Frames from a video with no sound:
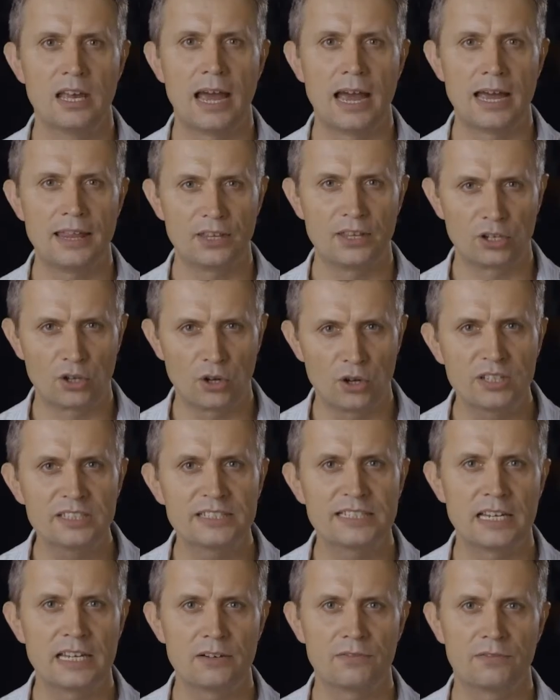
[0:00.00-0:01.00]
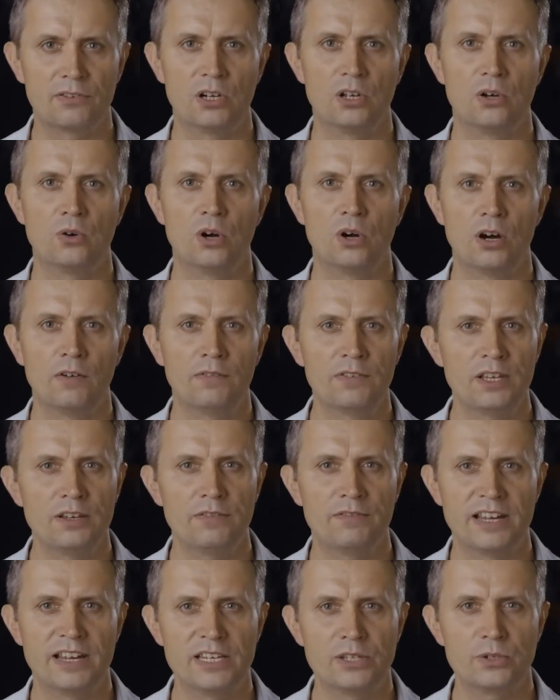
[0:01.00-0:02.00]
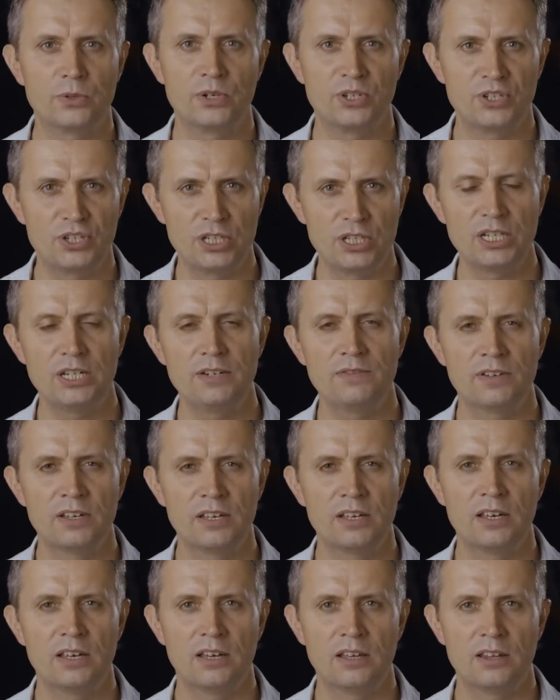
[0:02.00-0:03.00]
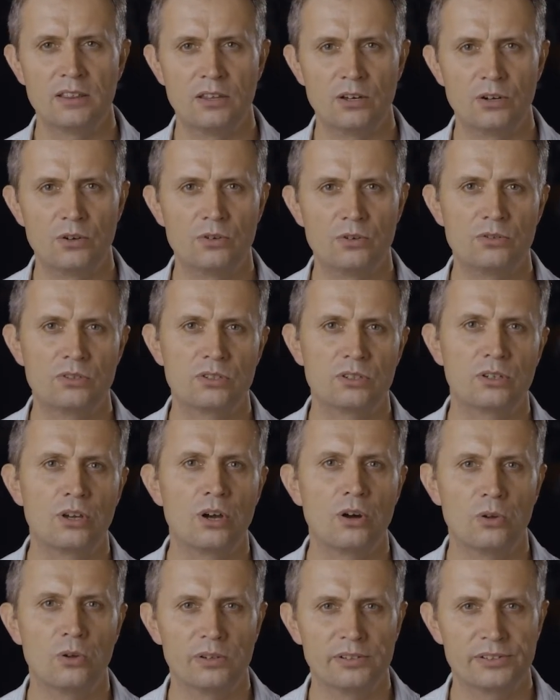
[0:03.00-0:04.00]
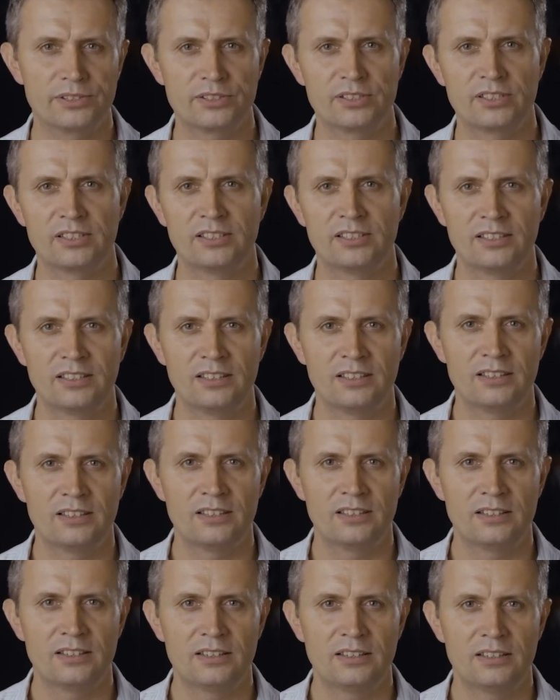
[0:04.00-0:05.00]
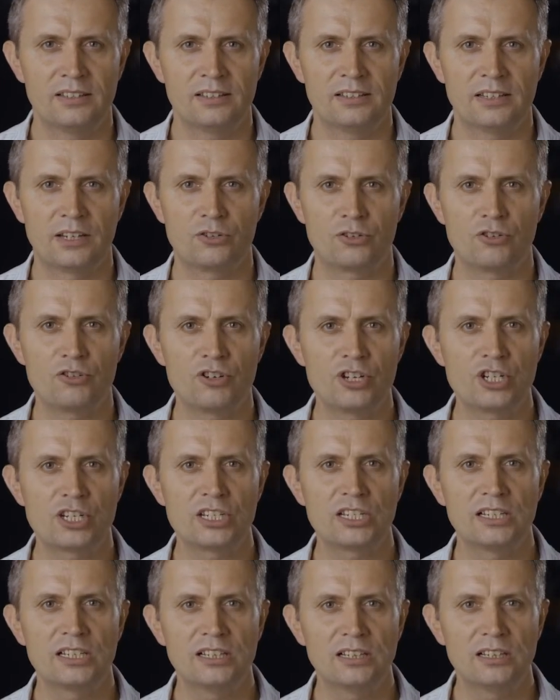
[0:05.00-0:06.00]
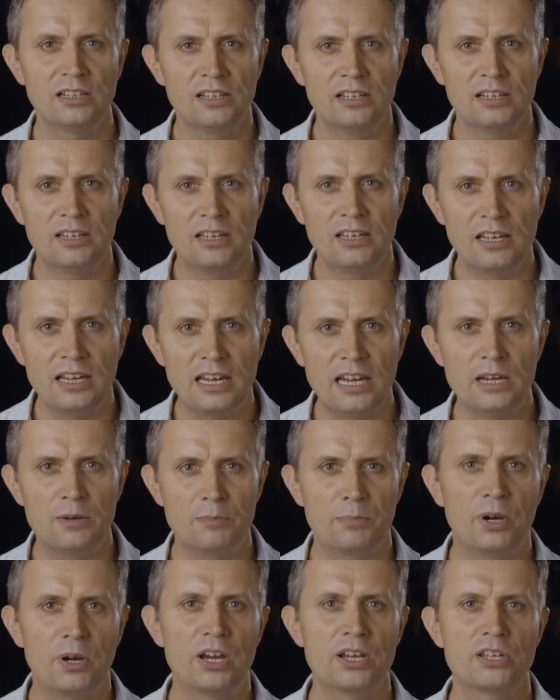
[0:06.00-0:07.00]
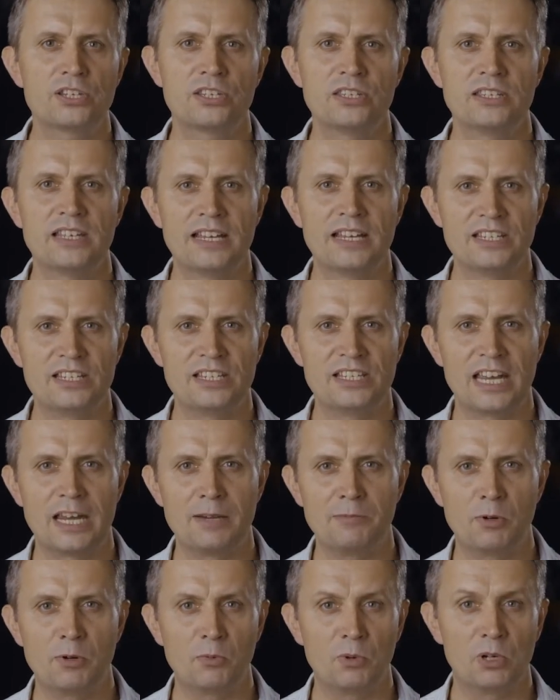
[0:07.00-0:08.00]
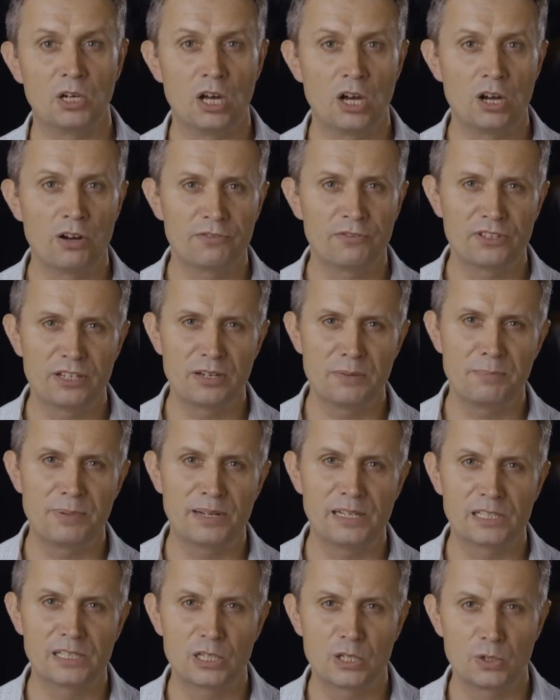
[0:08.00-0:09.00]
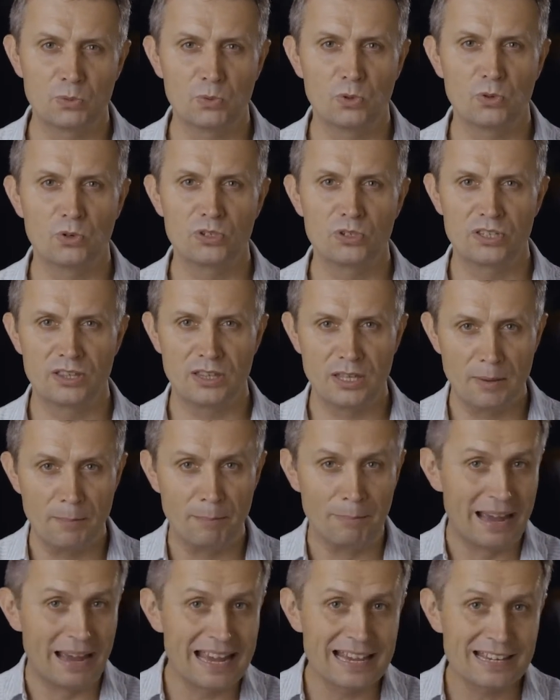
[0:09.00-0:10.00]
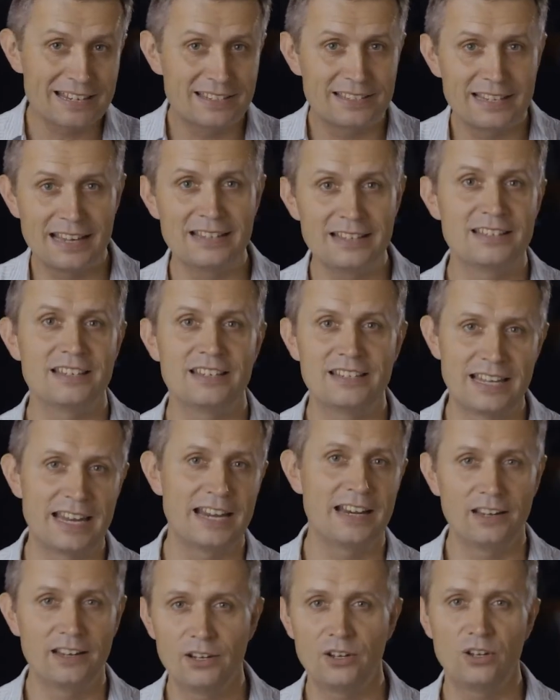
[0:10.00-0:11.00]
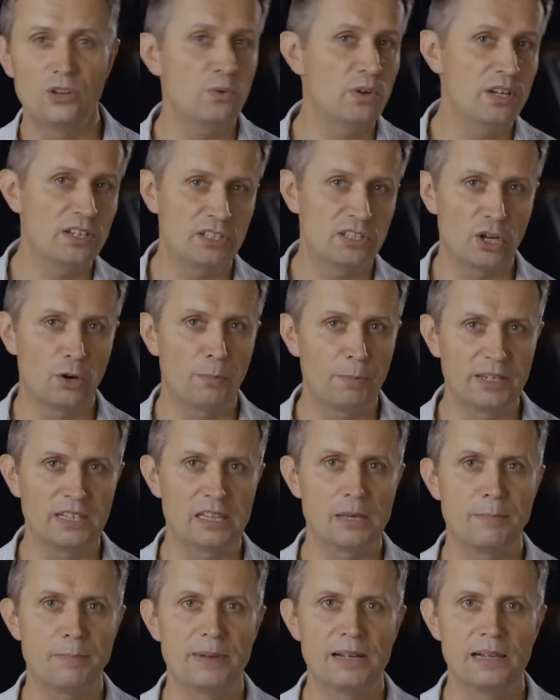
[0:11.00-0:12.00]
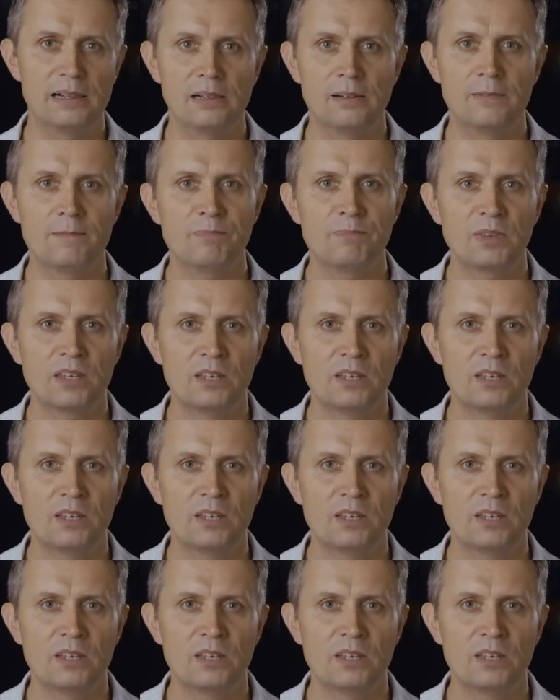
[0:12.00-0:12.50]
and the content flow of the event to achieve those goals. Now, traditional in-person entertainment will often build towards the best entertainer who is topping the bill,